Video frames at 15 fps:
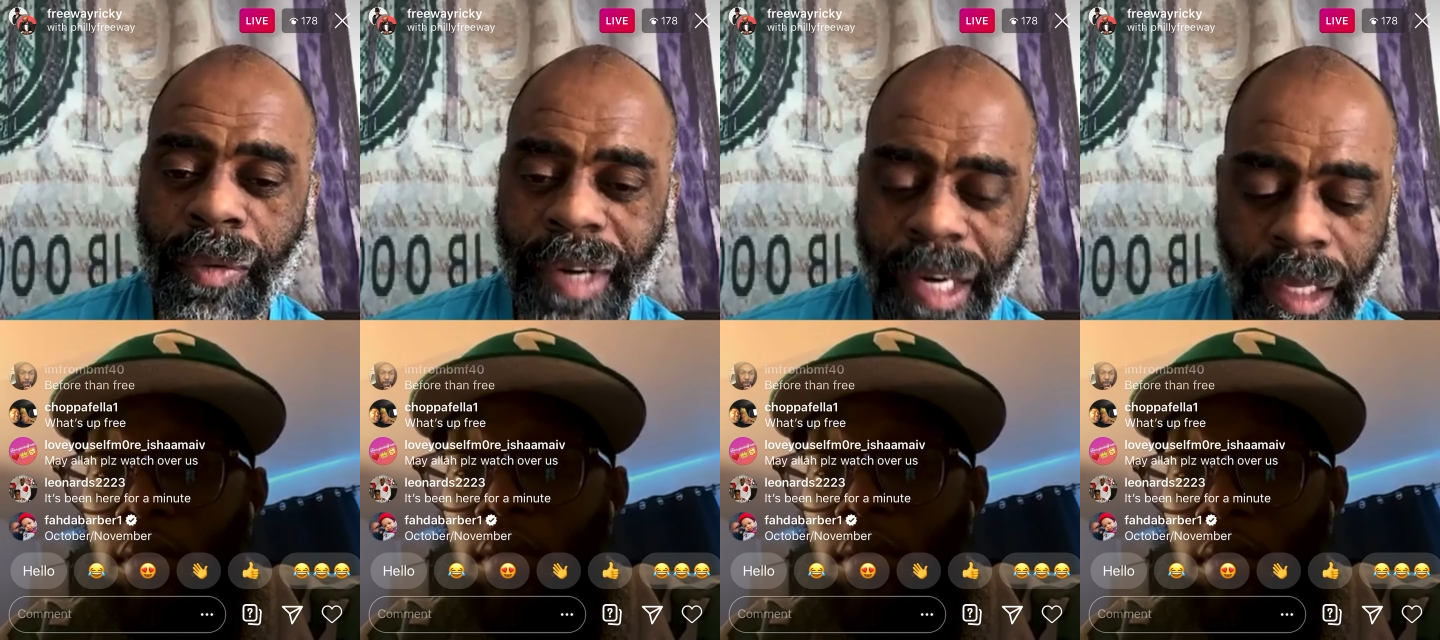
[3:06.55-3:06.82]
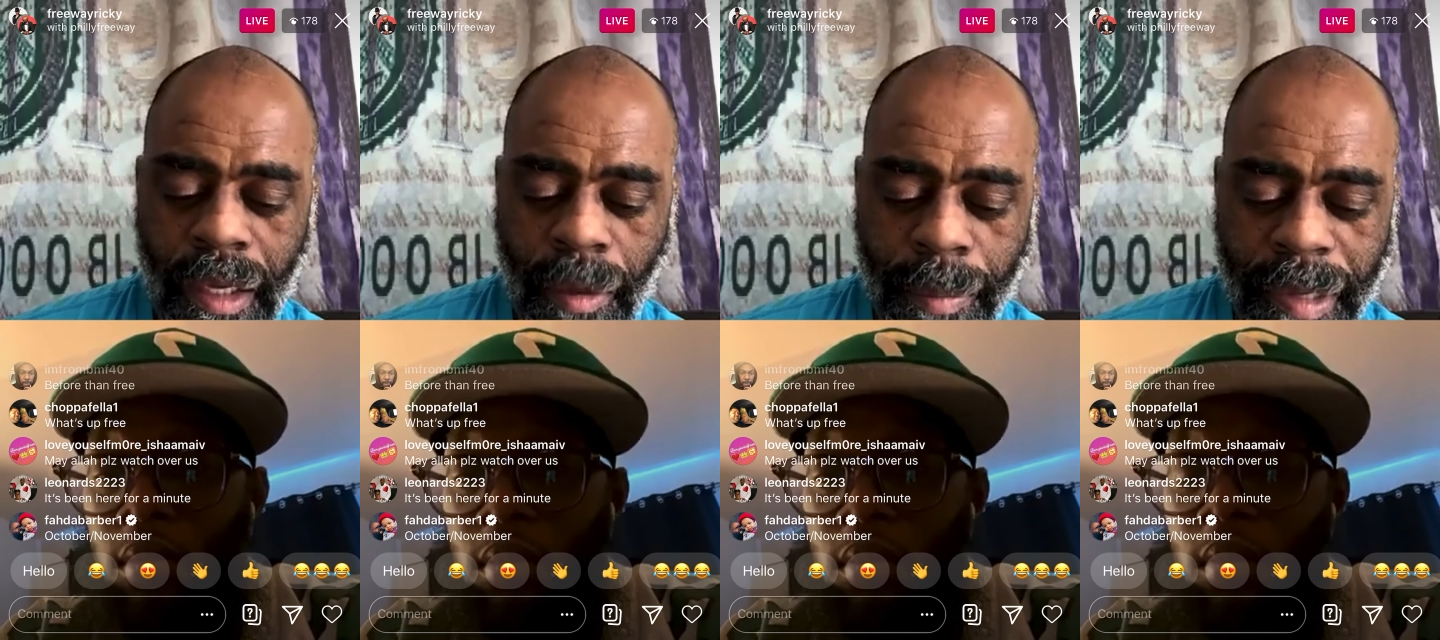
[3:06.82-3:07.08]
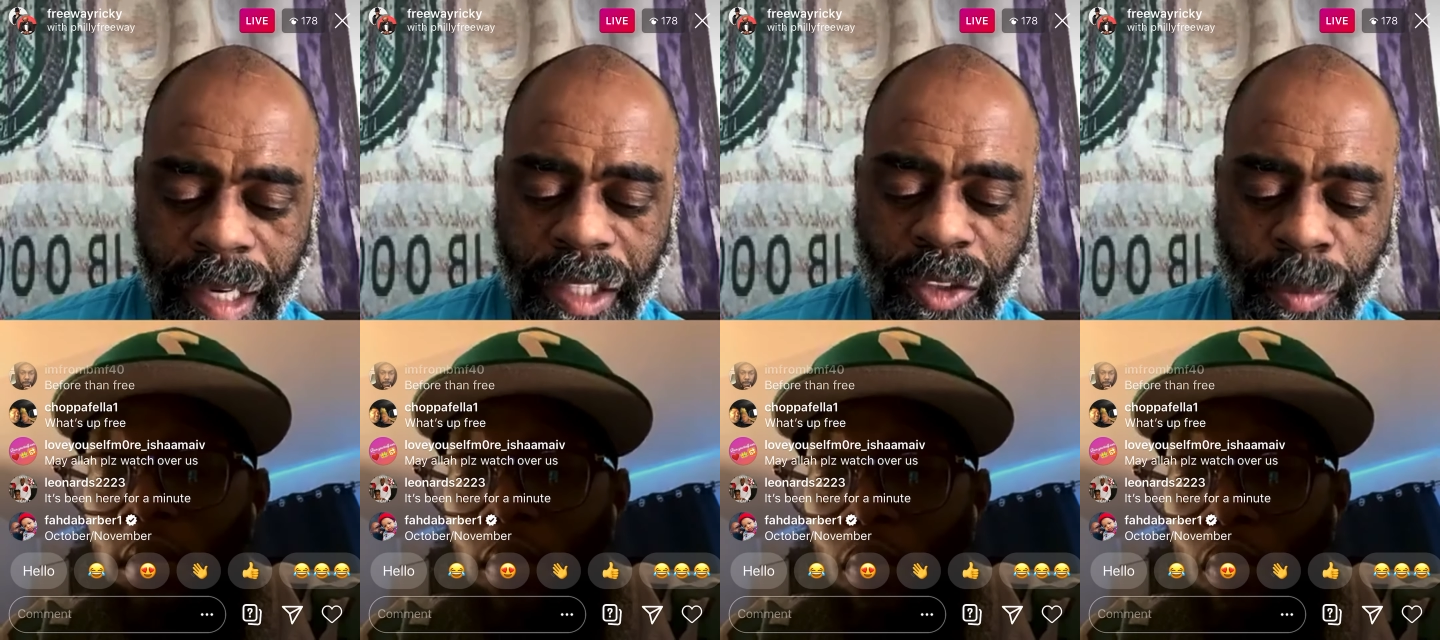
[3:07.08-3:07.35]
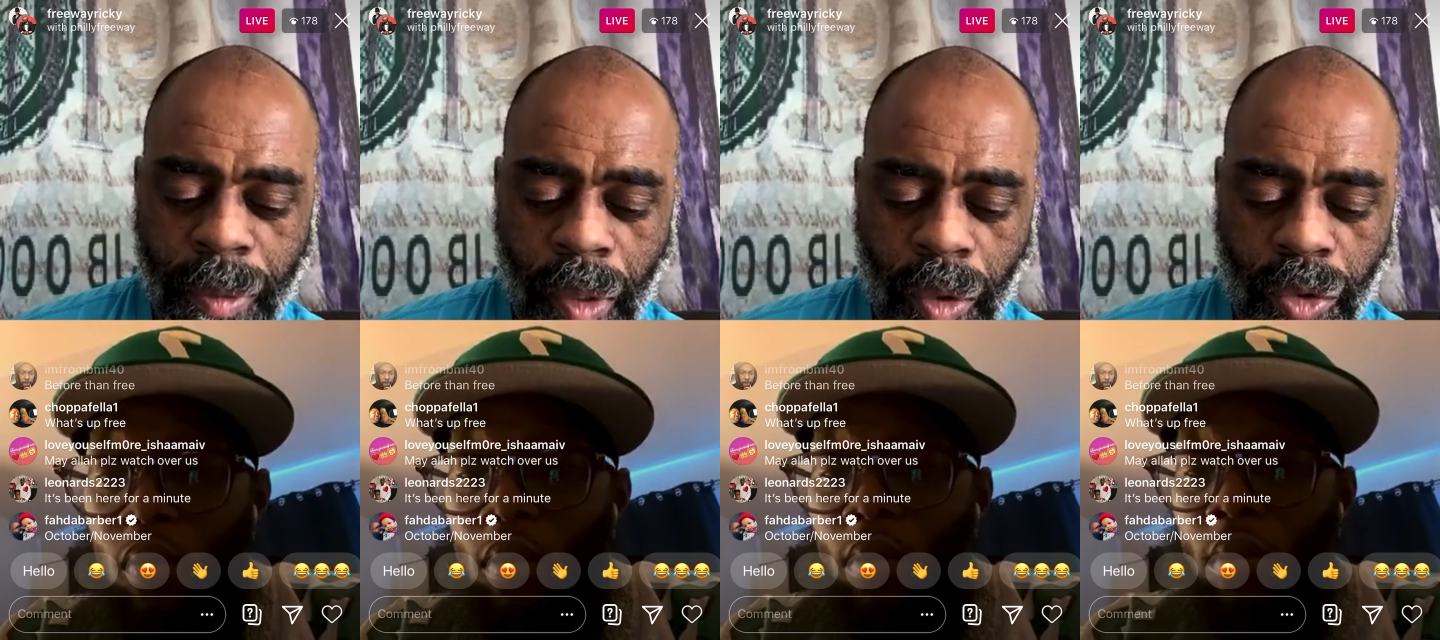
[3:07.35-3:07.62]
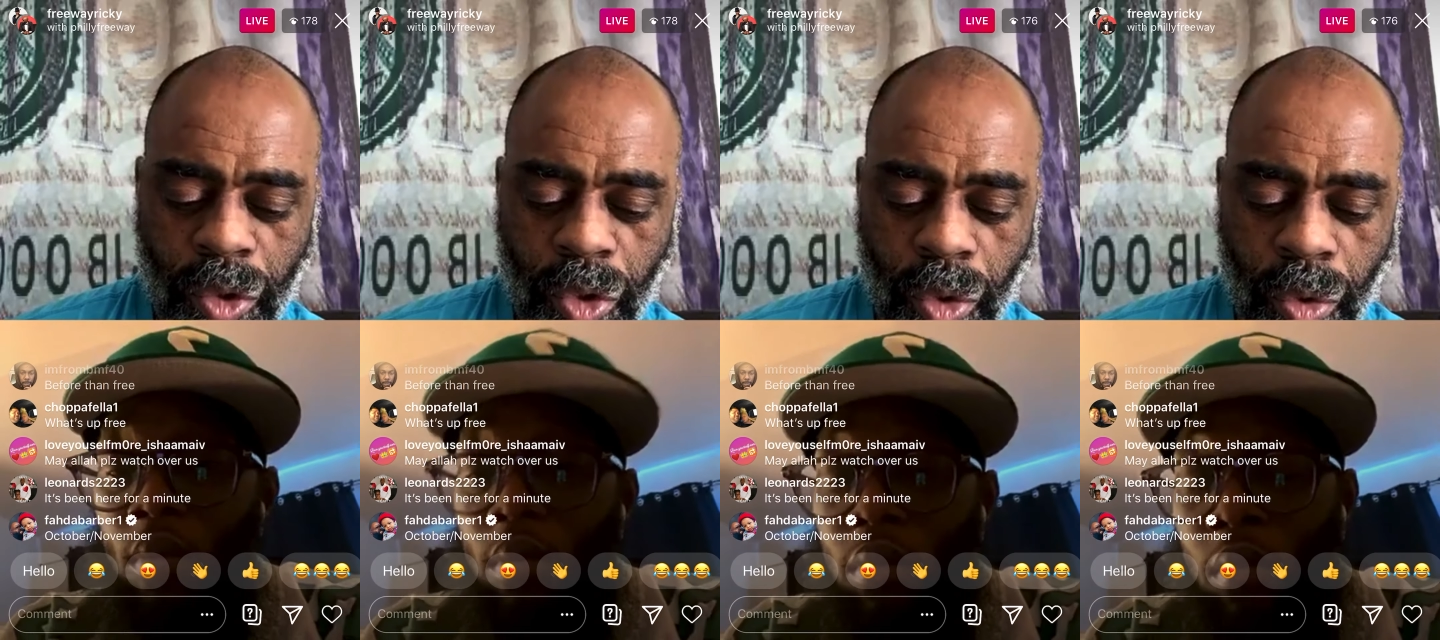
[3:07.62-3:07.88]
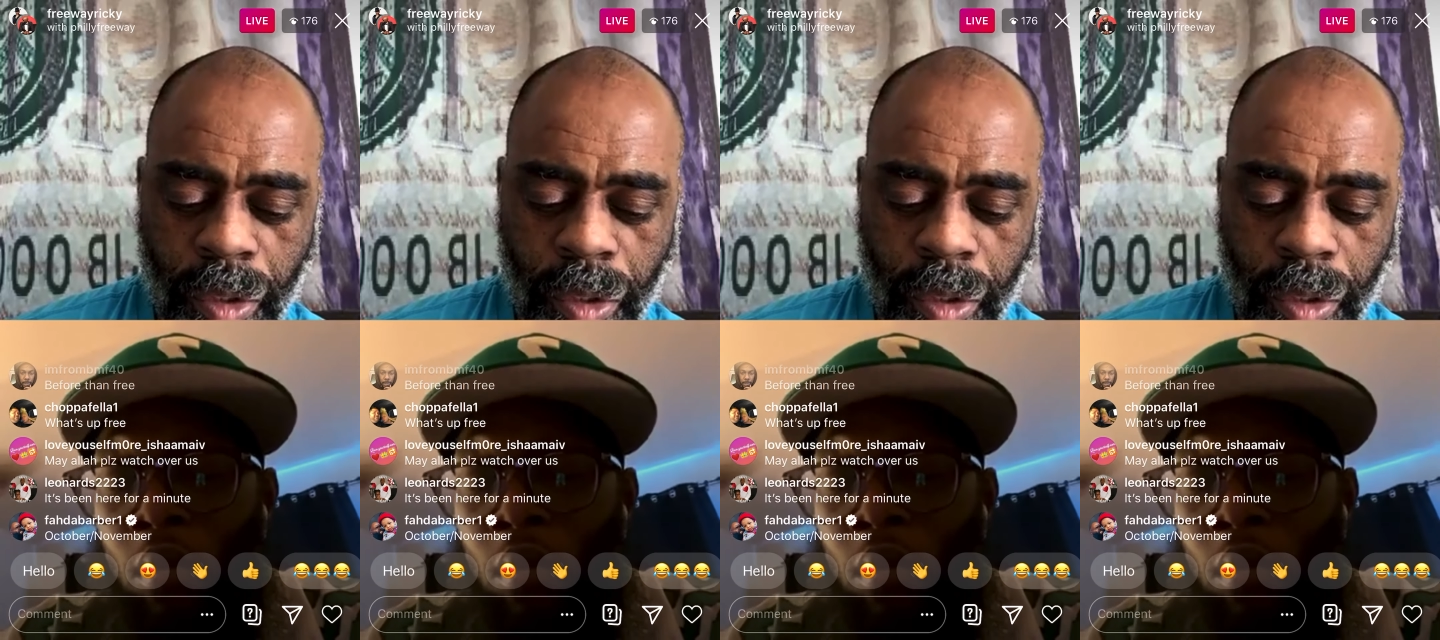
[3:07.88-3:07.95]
or been exposed to it.